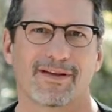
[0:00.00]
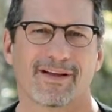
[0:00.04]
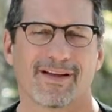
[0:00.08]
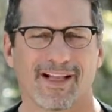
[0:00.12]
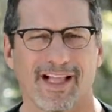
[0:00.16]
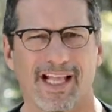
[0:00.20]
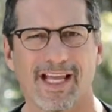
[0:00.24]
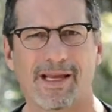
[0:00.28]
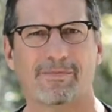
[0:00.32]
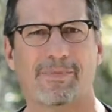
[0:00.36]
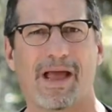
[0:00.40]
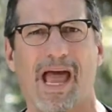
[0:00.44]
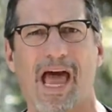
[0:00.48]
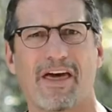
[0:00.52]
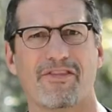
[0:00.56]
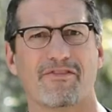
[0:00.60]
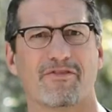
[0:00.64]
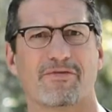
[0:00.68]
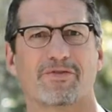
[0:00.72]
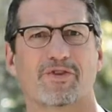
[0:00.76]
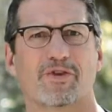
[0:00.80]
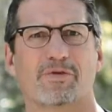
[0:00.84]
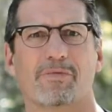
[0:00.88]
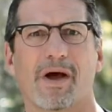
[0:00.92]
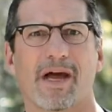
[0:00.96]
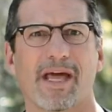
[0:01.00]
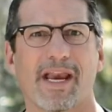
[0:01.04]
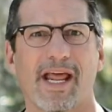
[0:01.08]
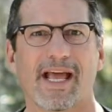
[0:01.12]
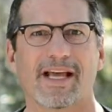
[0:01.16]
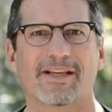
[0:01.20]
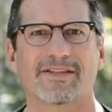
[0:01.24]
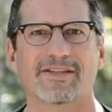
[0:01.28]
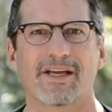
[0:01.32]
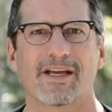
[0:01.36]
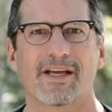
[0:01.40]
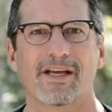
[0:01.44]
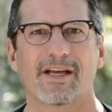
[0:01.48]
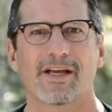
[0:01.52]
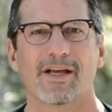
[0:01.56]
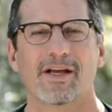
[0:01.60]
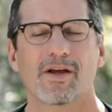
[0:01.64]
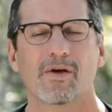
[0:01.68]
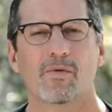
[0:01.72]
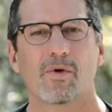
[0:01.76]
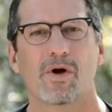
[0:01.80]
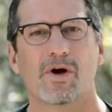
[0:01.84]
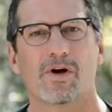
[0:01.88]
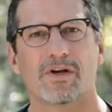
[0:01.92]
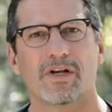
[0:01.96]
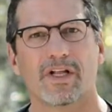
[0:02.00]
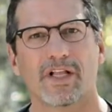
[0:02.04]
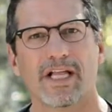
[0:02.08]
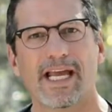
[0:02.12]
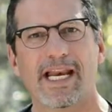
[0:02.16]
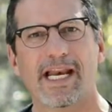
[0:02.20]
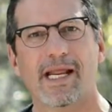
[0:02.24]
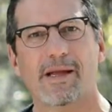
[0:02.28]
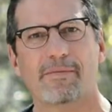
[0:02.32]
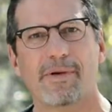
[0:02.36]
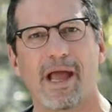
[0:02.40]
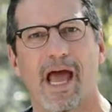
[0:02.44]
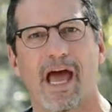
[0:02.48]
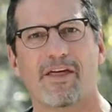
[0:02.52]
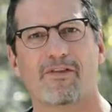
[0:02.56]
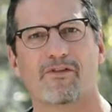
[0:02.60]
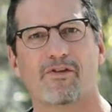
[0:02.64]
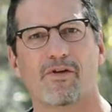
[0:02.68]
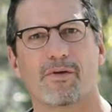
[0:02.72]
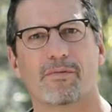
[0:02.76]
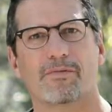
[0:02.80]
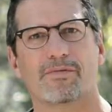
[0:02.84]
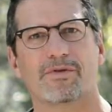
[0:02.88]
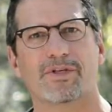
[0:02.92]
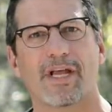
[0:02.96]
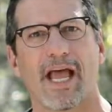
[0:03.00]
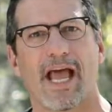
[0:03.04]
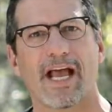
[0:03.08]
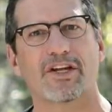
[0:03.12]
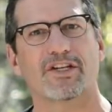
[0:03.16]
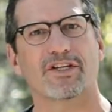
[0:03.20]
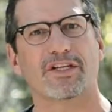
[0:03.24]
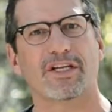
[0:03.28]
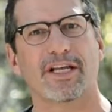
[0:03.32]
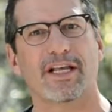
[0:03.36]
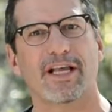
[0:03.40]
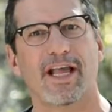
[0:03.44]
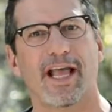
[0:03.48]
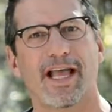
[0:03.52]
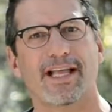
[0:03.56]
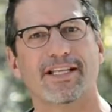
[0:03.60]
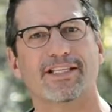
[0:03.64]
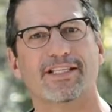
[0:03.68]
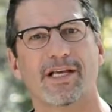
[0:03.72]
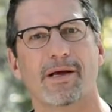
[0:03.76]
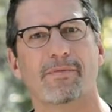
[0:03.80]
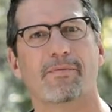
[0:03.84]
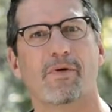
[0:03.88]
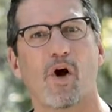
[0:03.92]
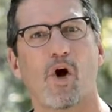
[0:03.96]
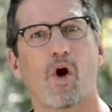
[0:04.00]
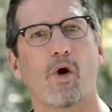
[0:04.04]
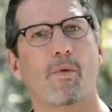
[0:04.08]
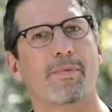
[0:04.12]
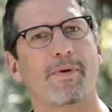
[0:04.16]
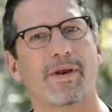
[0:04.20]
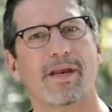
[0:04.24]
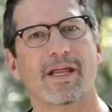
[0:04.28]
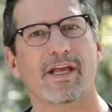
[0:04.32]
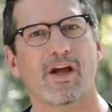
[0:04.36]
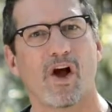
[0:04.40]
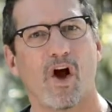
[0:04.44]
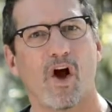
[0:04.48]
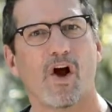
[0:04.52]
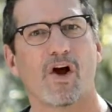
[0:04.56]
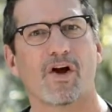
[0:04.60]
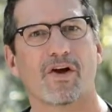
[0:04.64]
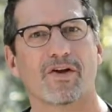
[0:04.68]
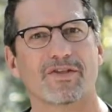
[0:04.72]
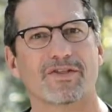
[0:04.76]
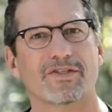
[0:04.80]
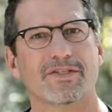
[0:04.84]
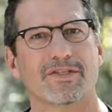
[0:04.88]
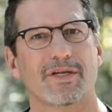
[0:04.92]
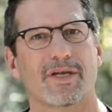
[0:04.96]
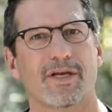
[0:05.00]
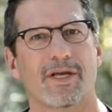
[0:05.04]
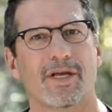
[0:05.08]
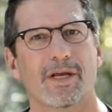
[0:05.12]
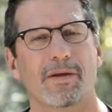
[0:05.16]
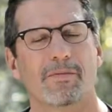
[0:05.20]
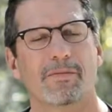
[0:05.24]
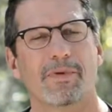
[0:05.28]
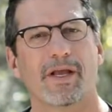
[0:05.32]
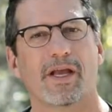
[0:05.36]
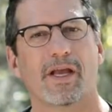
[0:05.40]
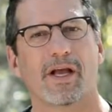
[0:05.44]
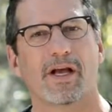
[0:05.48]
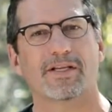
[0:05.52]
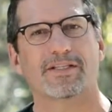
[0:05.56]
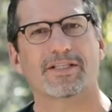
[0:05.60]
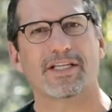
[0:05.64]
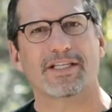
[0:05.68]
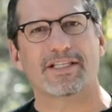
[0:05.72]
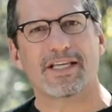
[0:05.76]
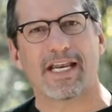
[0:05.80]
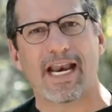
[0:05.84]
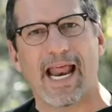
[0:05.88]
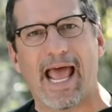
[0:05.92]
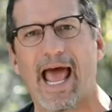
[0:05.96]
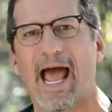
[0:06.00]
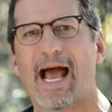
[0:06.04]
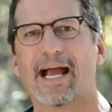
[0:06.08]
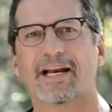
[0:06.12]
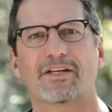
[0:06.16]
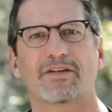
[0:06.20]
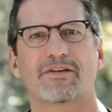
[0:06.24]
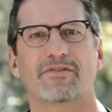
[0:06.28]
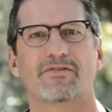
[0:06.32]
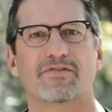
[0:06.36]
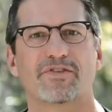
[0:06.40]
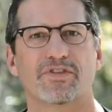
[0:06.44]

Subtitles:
Clean bathrooms, you might ask. Well, cleaning bathrooms actually ends up opening hearts because it's an act of